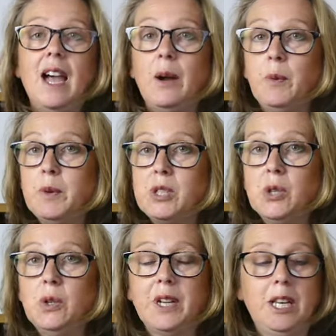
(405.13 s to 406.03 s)
And we were
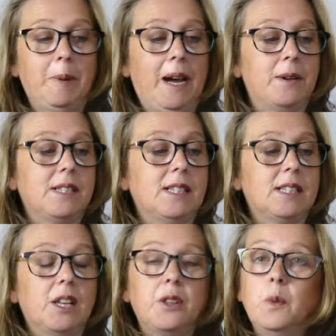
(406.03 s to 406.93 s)
talking about it
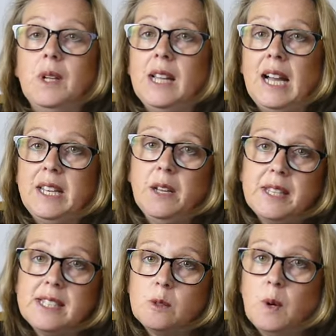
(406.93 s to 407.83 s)
and I thought, well, I know
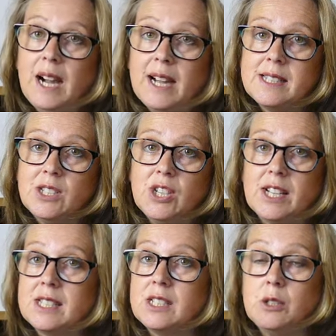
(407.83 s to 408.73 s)
this is what I
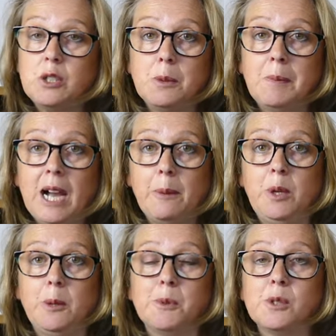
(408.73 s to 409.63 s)
suggest to my
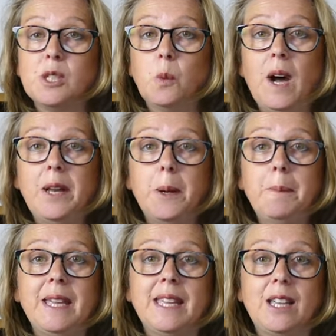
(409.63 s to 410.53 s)
pupils, so why not
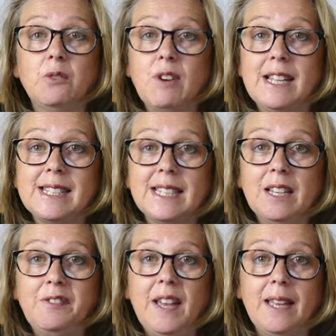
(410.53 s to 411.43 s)
make it
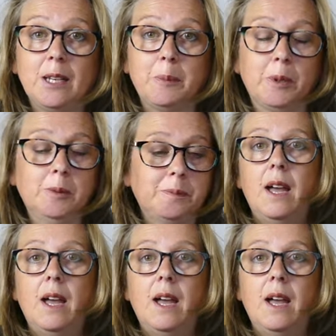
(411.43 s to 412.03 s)
readily available